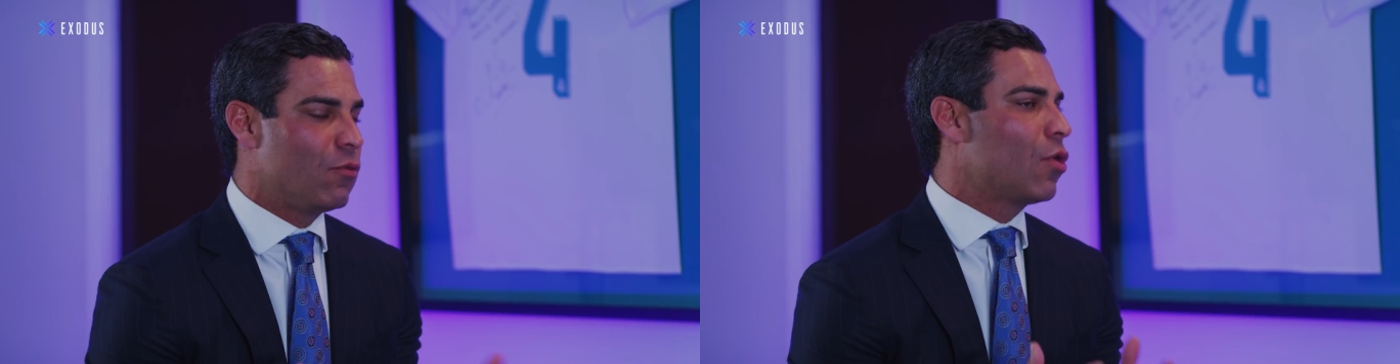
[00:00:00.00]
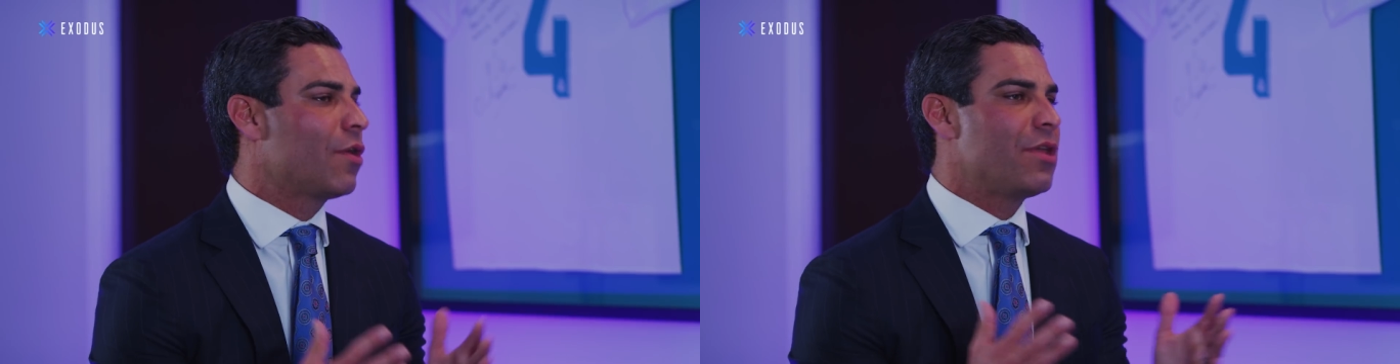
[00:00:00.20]

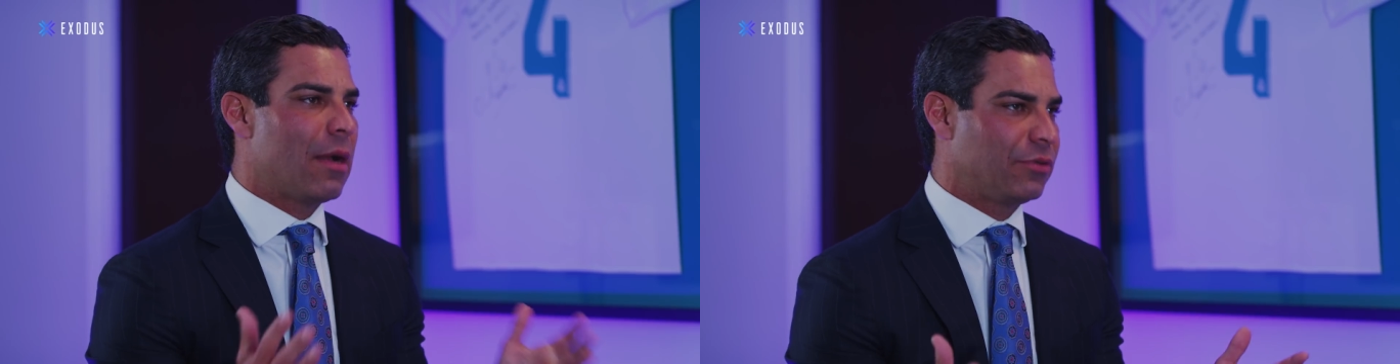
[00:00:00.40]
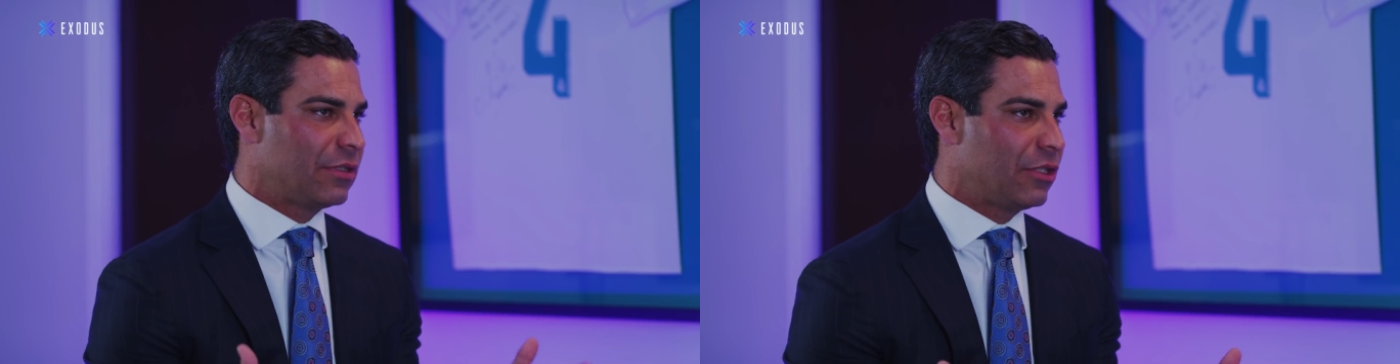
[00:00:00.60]
and what are the
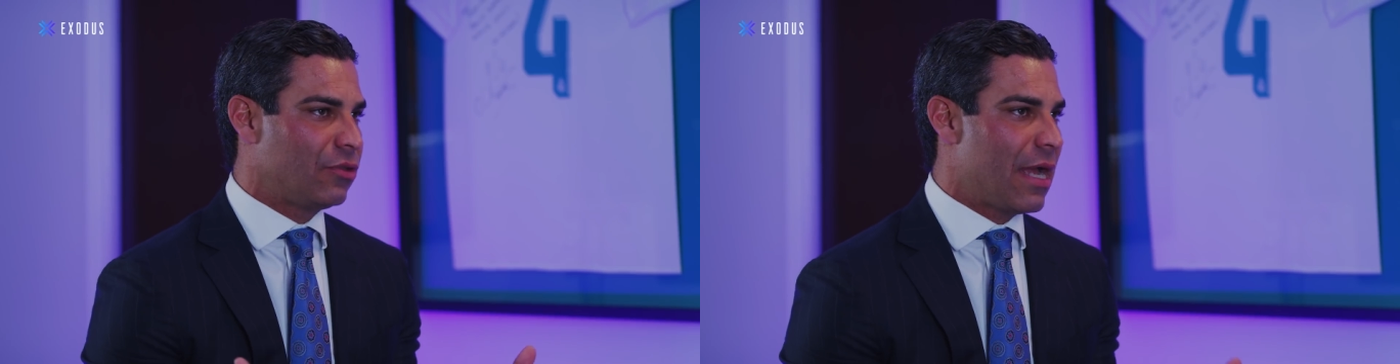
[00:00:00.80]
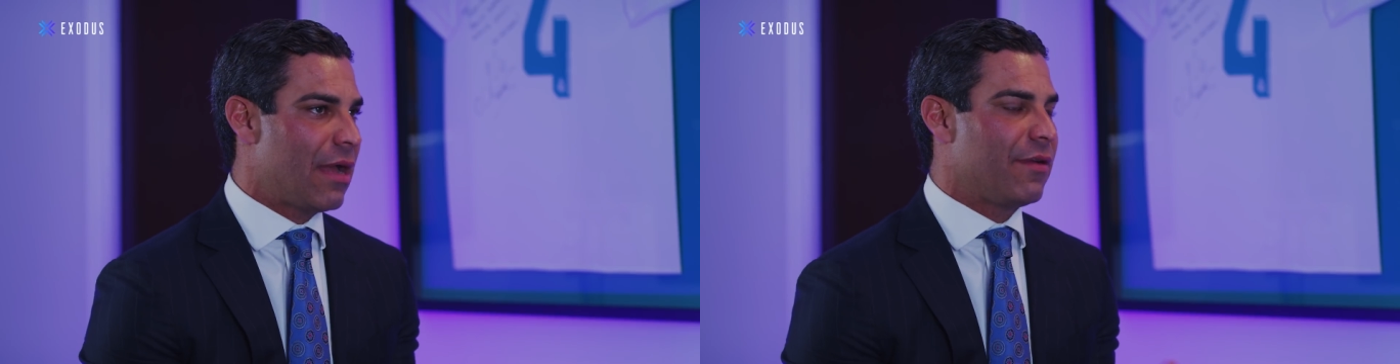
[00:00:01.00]
options that
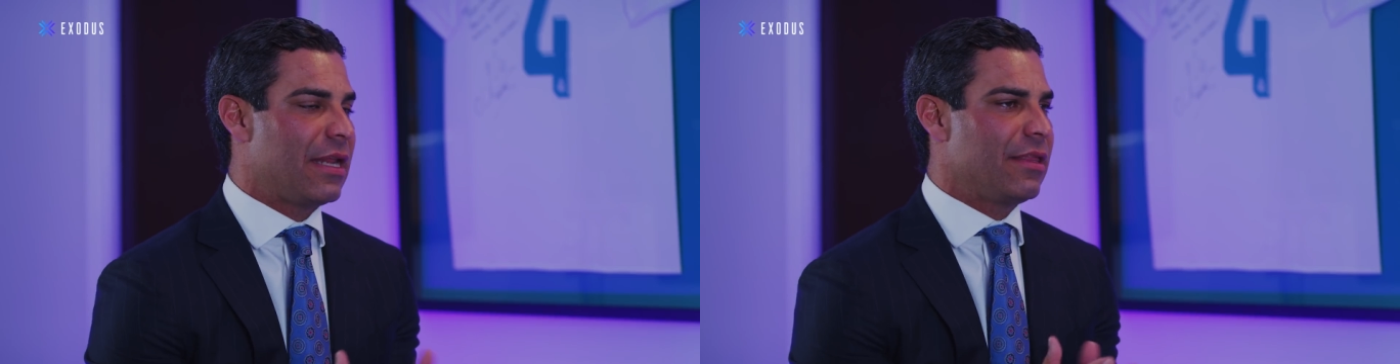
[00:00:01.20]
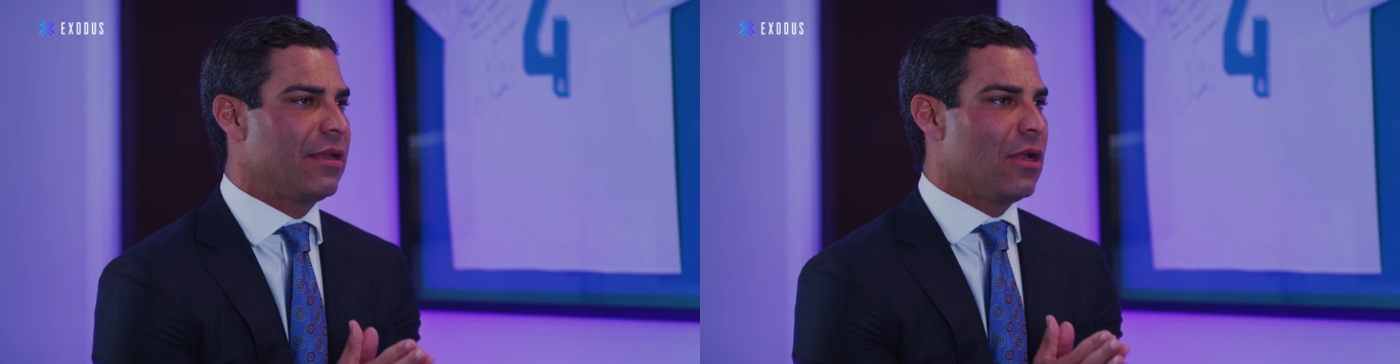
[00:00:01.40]
you have?
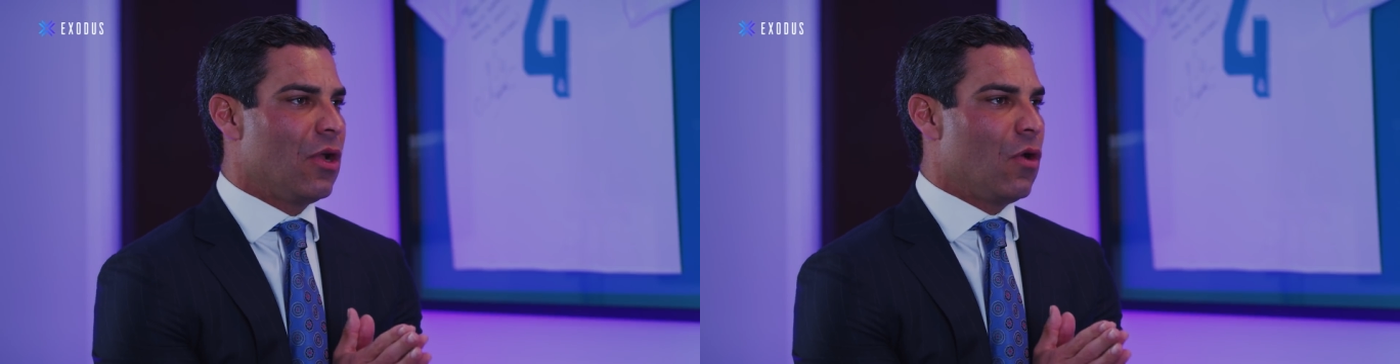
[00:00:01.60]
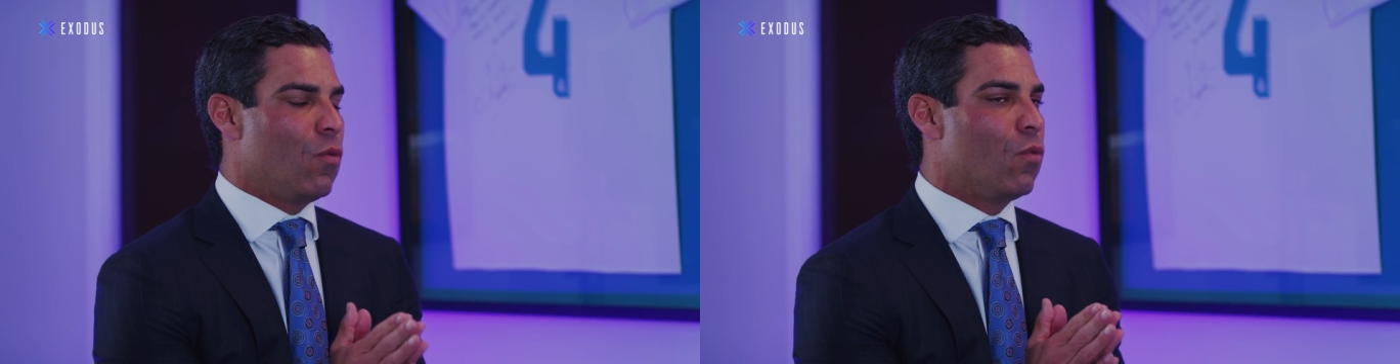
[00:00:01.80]
And I think
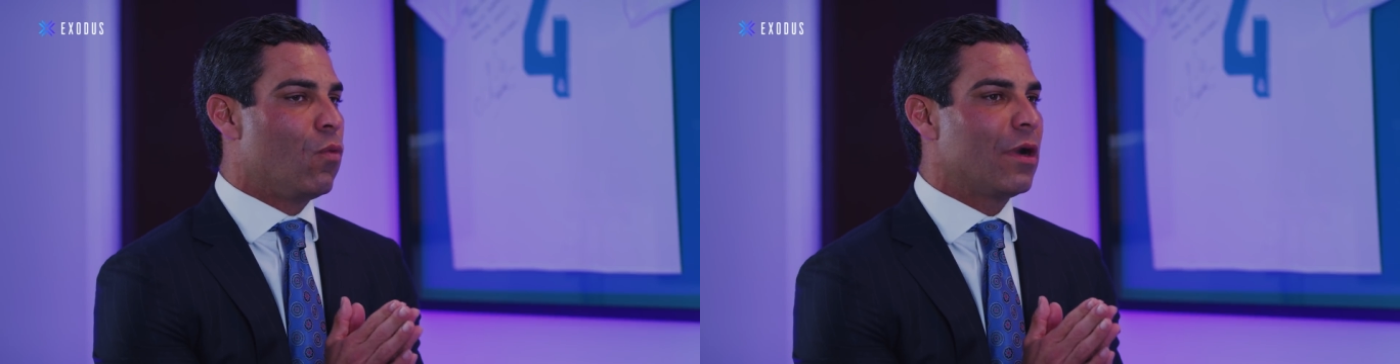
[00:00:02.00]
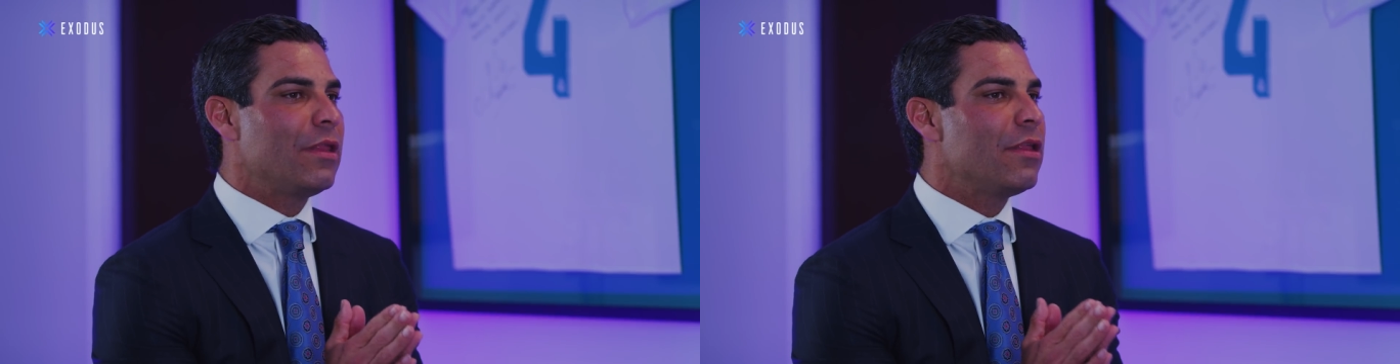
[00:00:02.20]
one